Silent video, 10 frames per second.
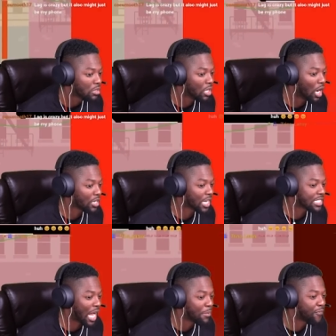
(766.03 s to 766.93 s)
Dog, niggas
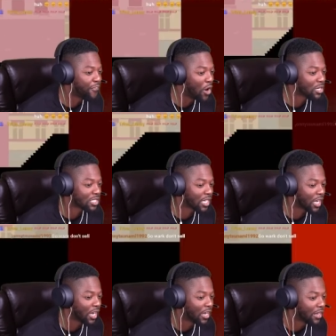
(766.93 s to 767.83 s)
got me focused in
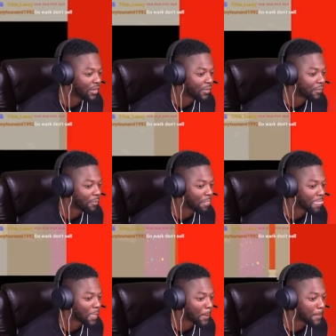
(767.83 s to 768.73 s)
here.
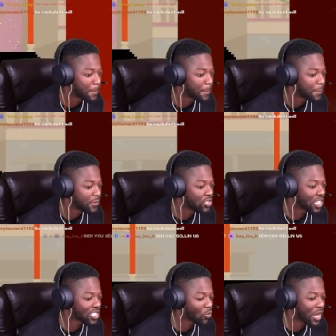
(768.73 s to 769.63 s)

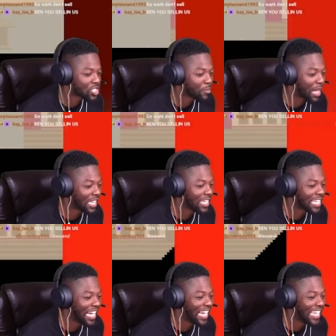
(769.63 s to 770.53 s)
Just to race with my little
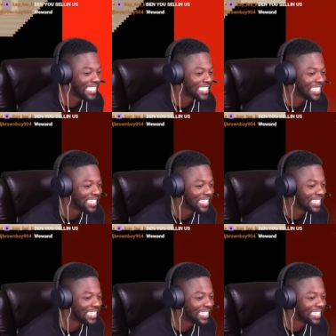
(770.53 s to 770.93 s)
cousin.